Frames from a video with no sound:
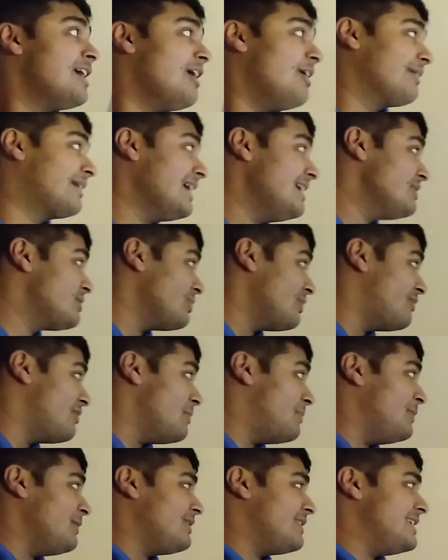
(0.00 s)
Okay, so if
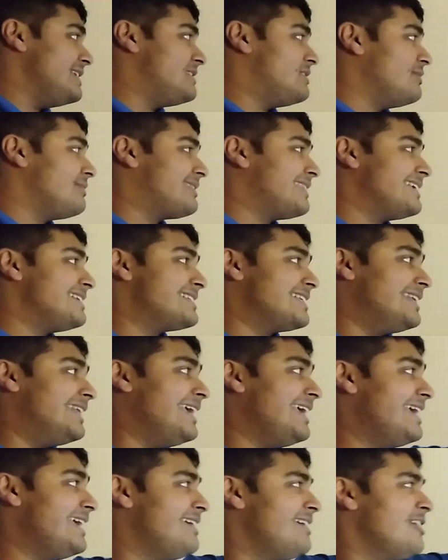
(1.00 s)
you put these two things in
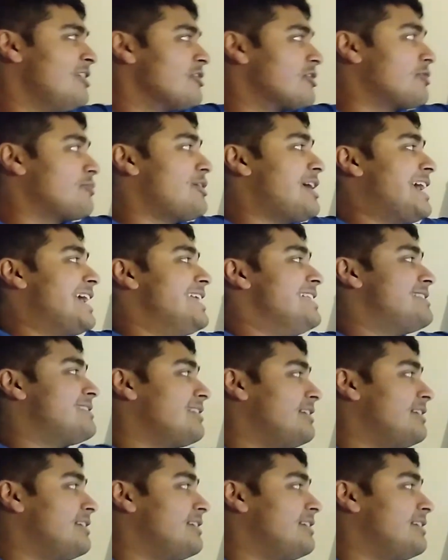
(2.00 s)
here, the right-hand